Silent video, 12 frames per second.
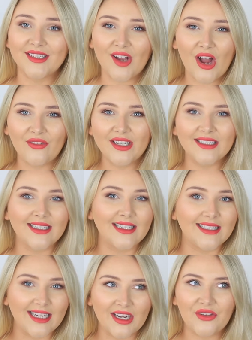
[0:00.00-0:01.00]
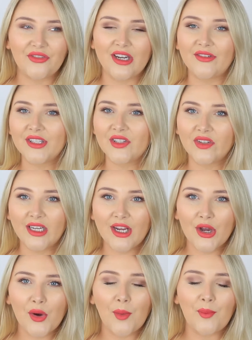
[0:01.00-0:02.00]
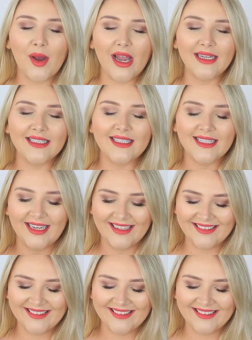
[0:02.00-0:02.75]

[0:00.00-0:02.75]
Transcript: It's in a favorites video, but